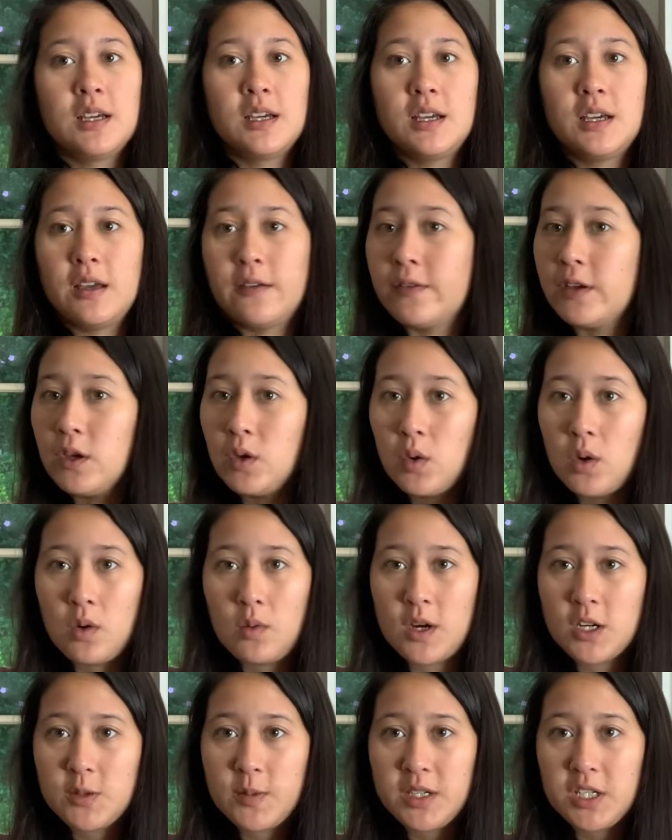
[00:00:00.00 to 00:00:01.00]
if you
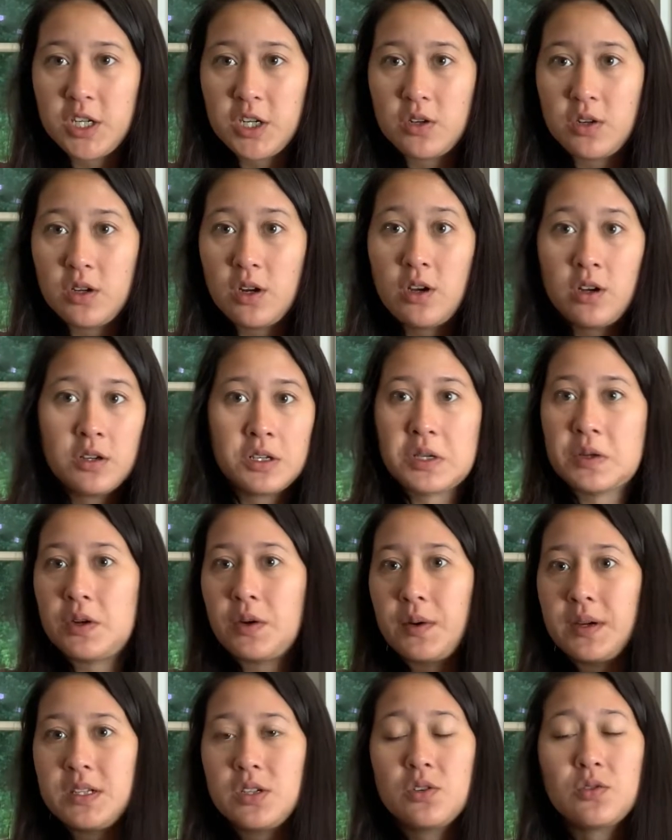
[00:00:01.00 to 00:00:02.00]
watch my channel at all, you know
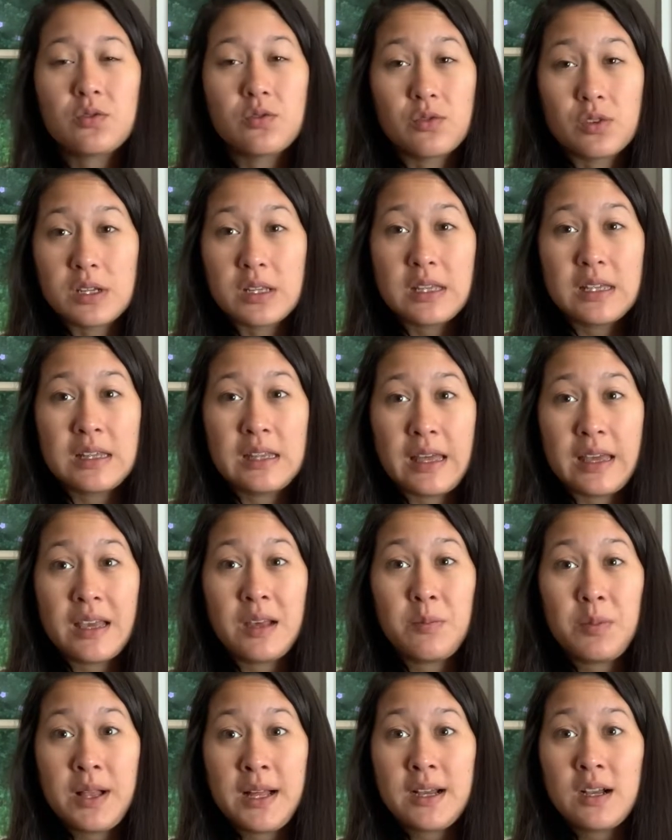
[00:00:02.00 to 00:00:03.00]
I don't really like
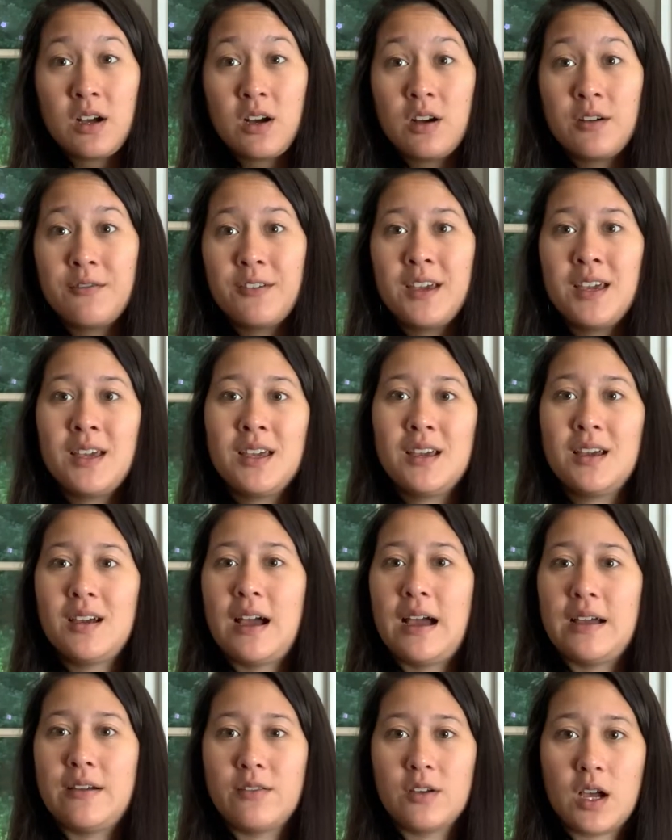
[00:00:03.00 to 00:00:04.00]
black coffee.
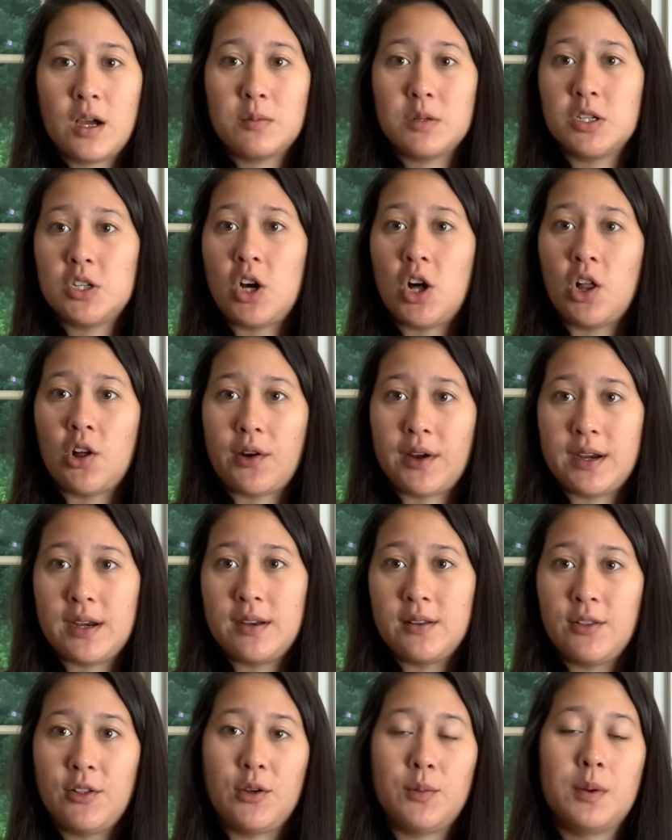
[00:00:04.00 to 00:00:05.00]
I've come to tolerate it
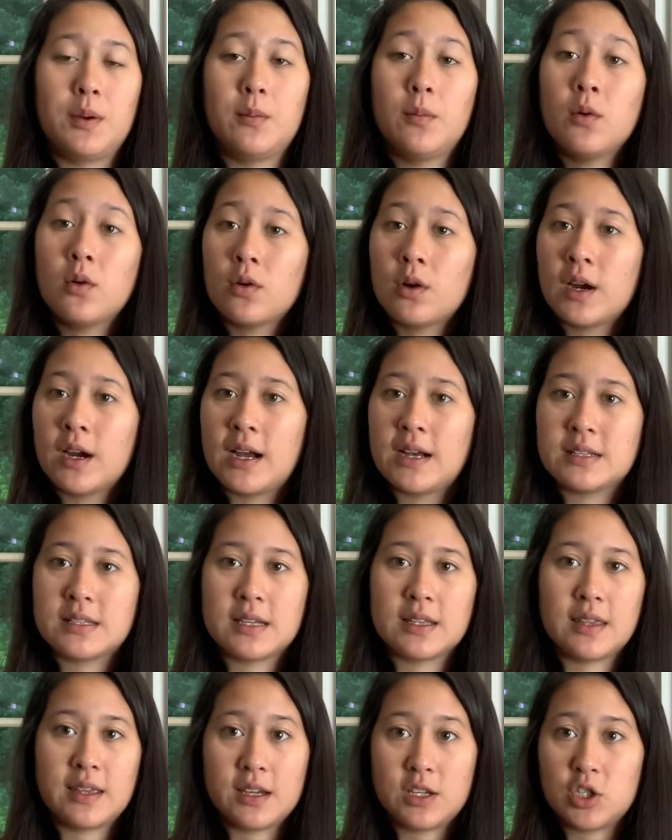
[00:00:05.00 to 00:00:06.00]
a little bit more as I
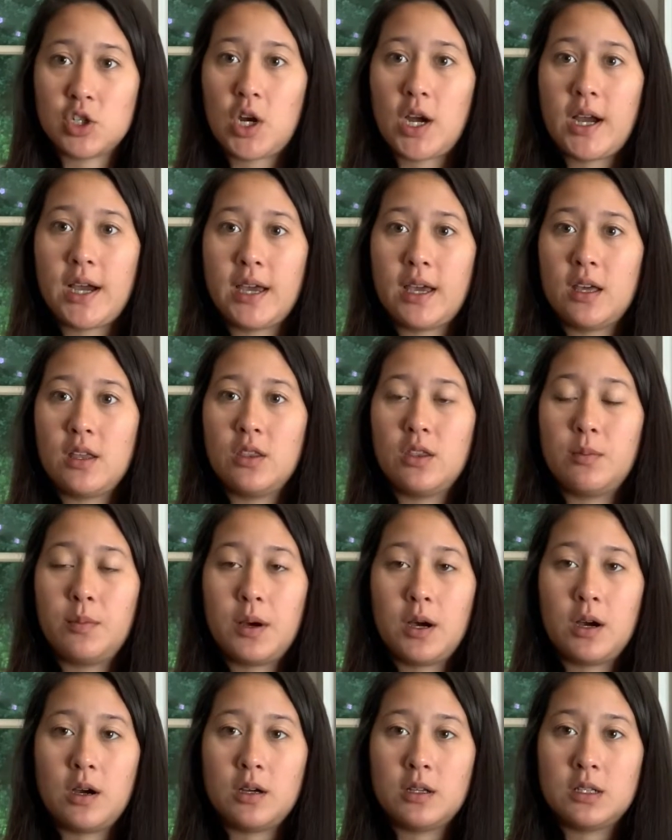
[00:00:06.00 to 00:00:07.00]
like try the
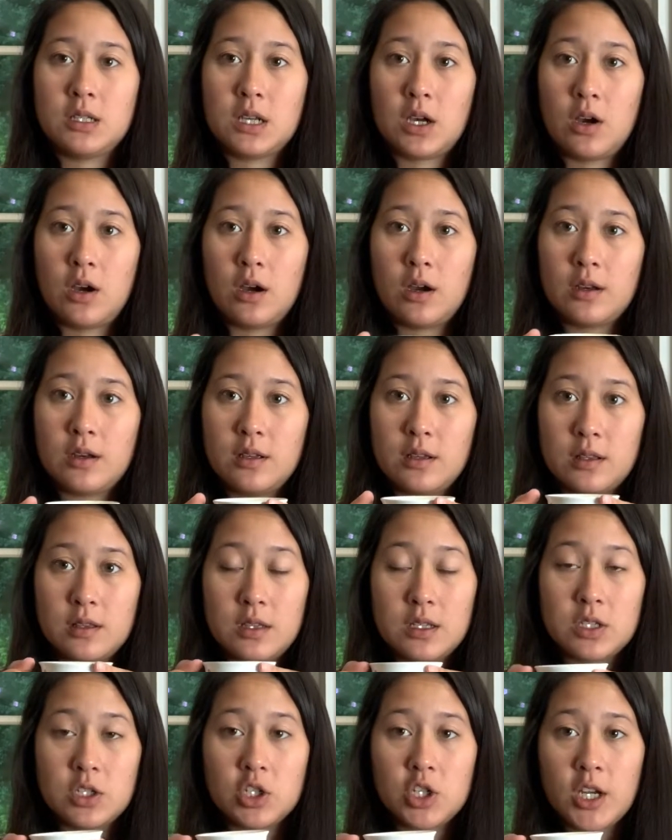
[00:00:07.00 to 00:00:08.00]
pods on
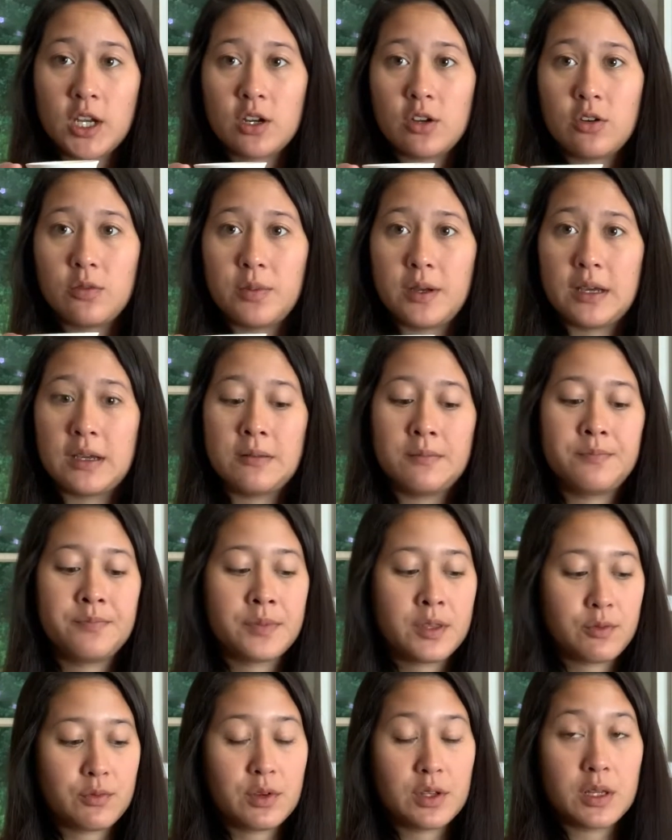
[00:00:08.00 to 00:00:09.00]
this channel, but
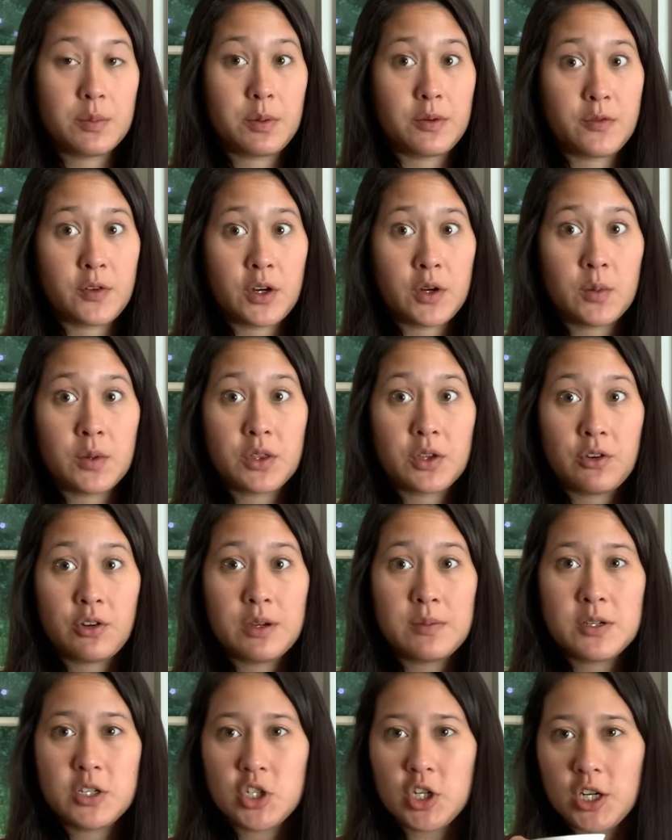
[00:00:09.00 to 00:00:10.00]
really prefer with
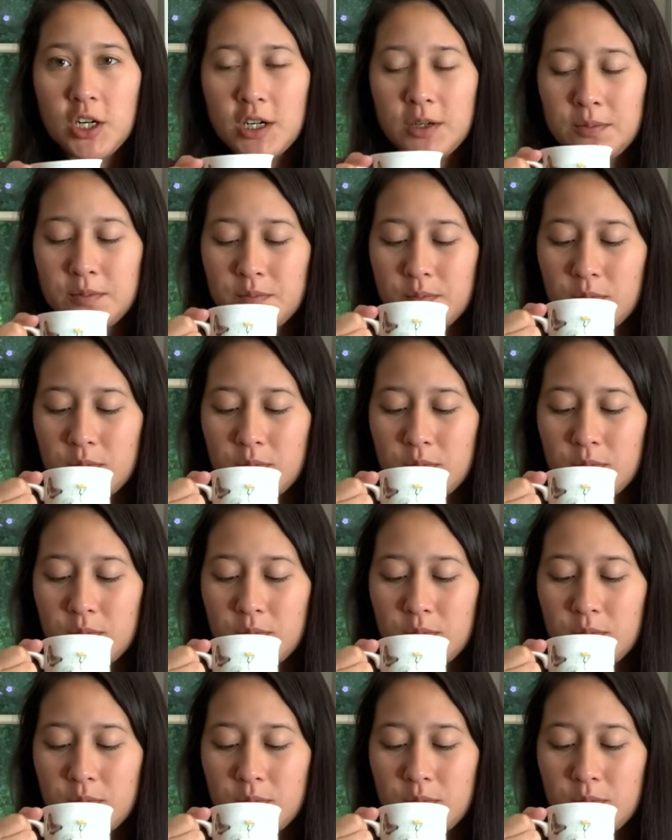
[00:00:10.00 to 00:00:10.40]
cream and sugar.